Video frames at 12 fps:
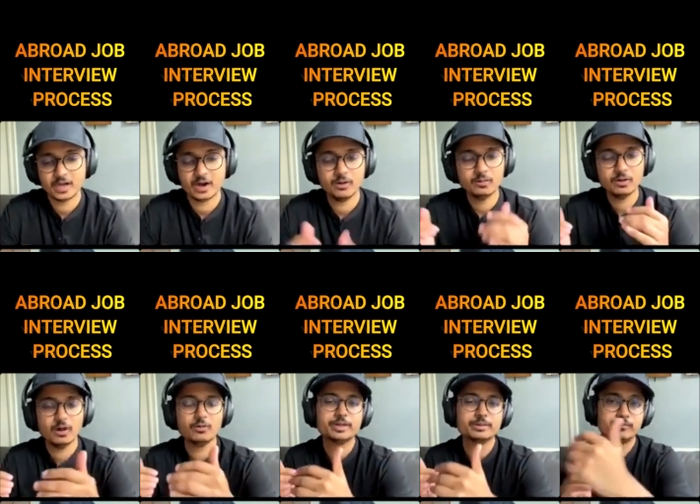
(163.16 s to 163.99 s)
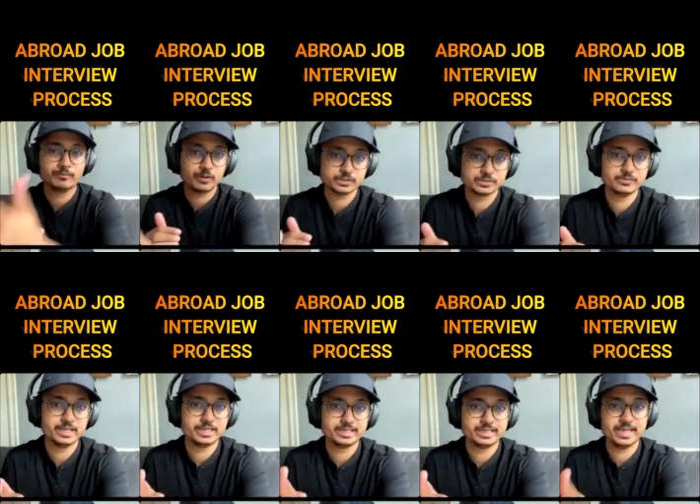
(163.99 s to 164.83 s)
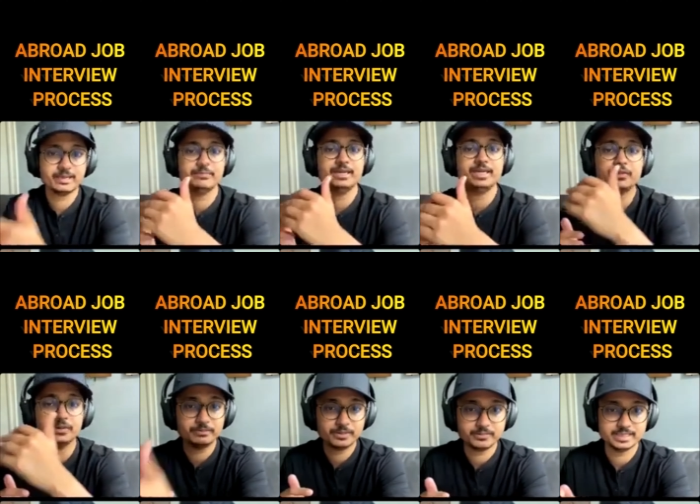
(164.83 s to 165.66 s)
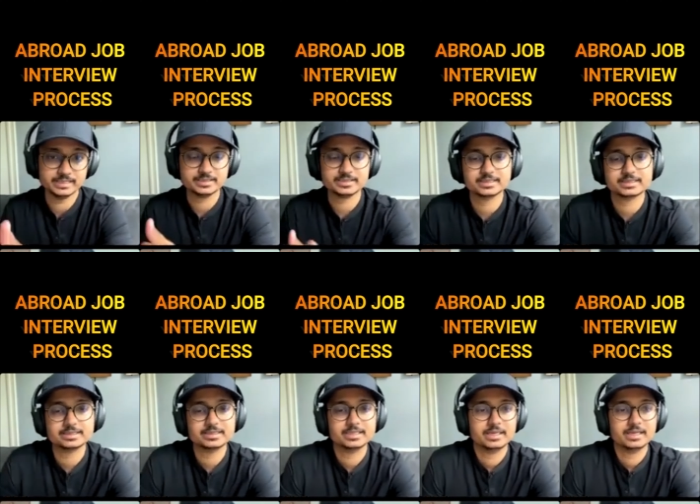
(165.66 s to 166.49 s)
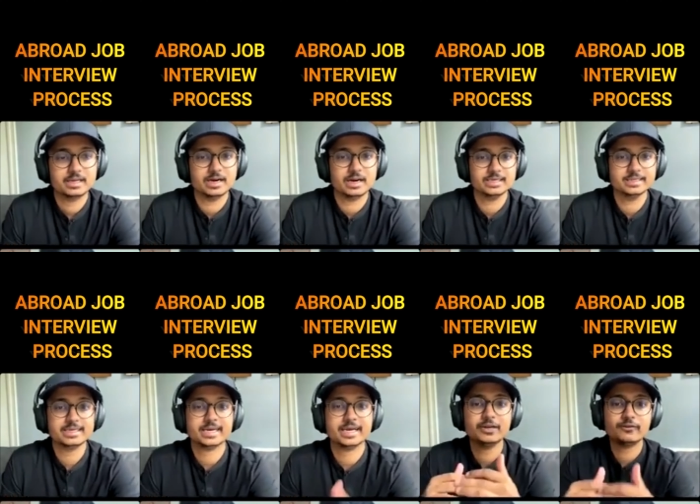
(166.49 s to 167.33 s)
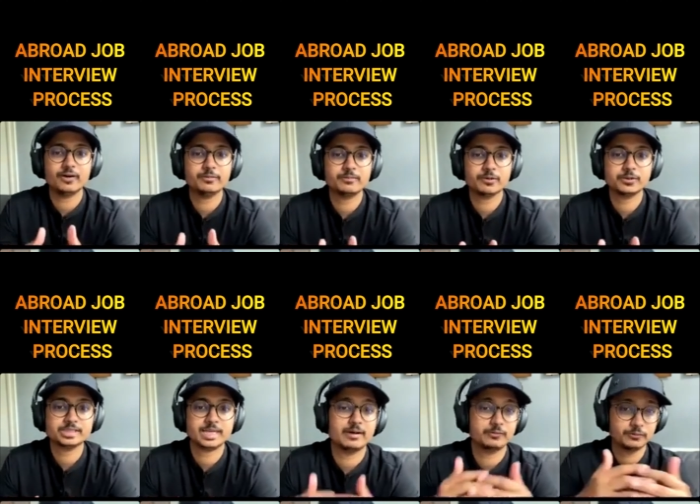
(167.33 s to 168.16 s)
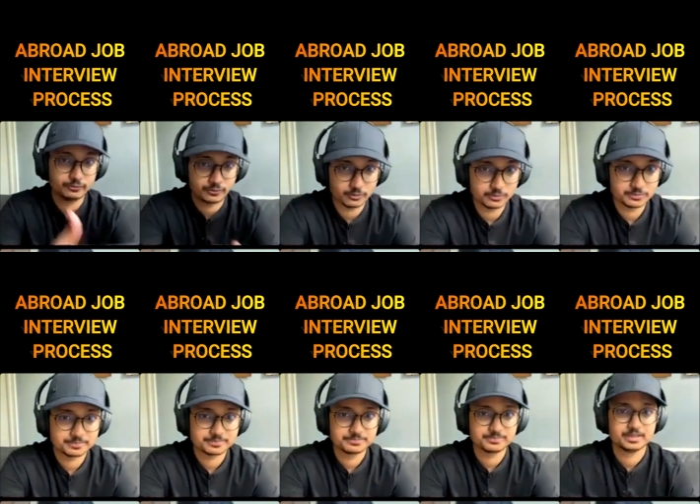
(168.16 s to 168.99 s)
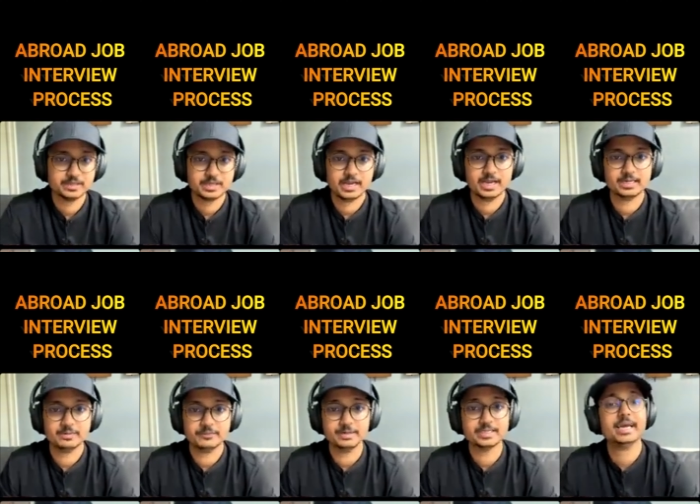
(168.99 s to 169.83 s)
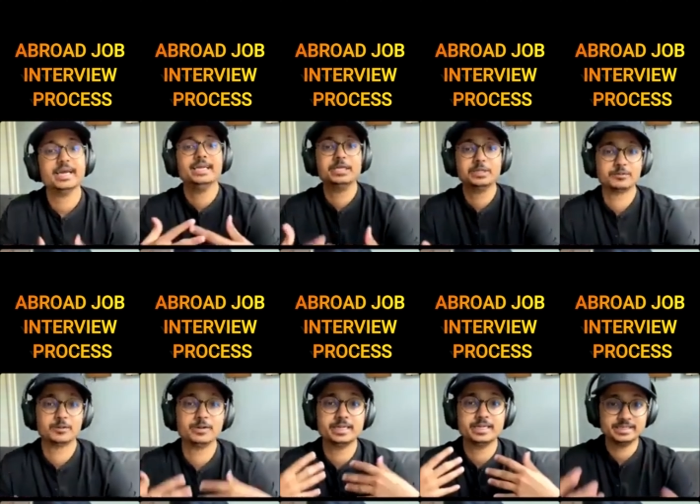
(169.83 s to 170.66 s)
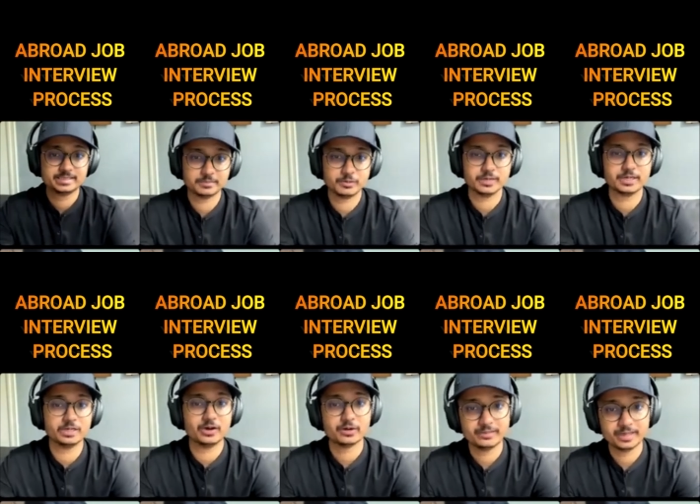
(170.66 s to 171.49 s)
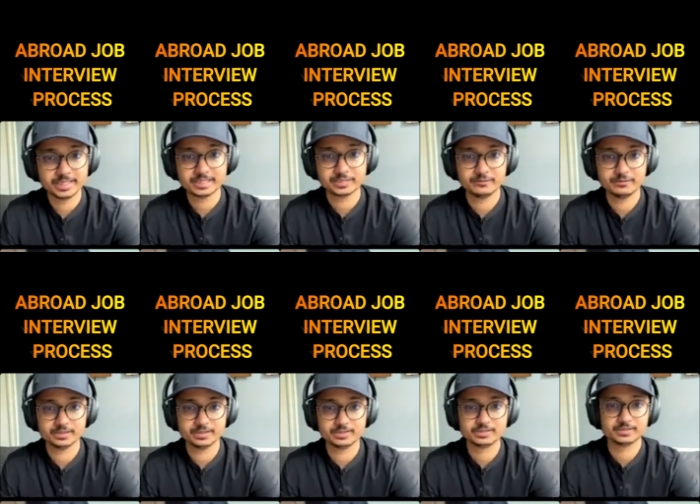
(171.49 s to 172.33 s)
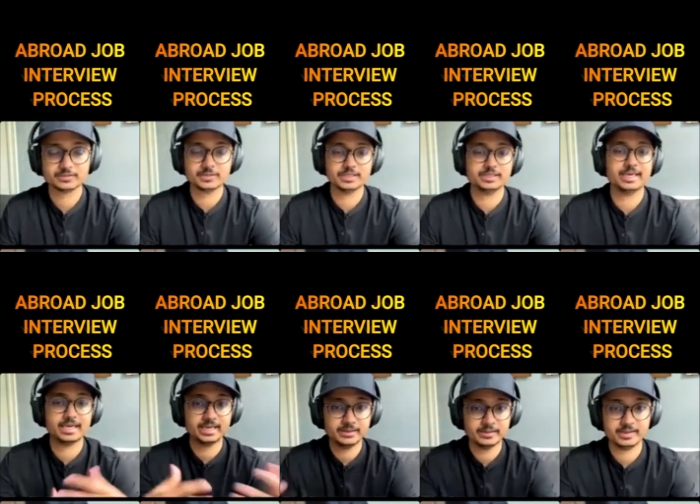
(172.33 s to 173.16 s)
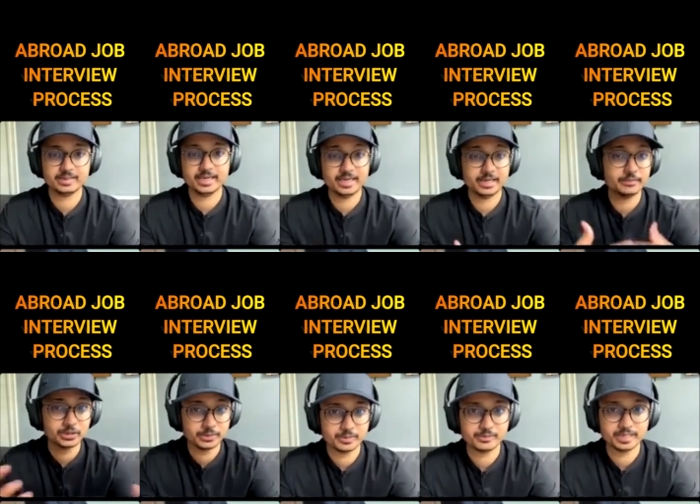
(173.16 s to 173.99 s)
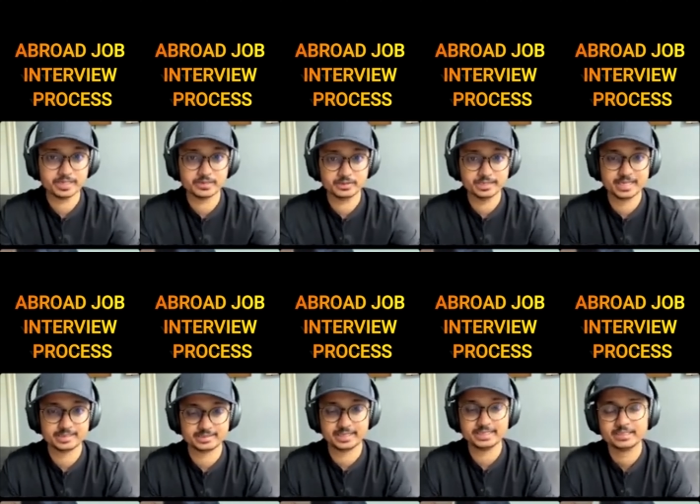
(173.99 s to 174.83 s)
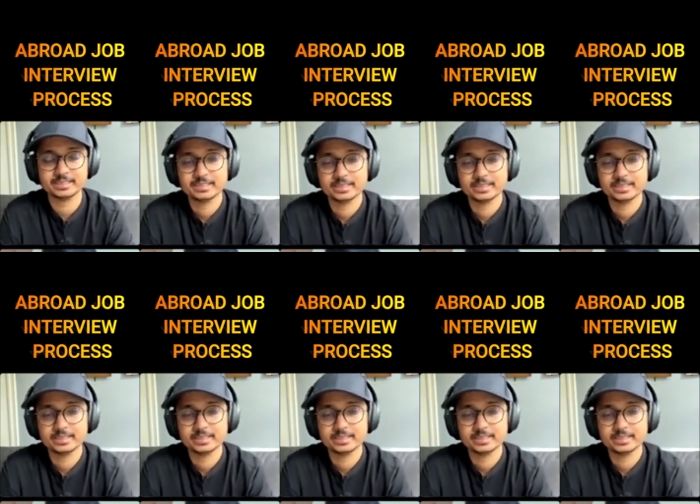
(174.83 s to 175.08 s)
How long would it possibly take me to implement this? The kind of approach I have to follow, and whether I need to provide any supported documentation for this so that they are able to implement it on their side.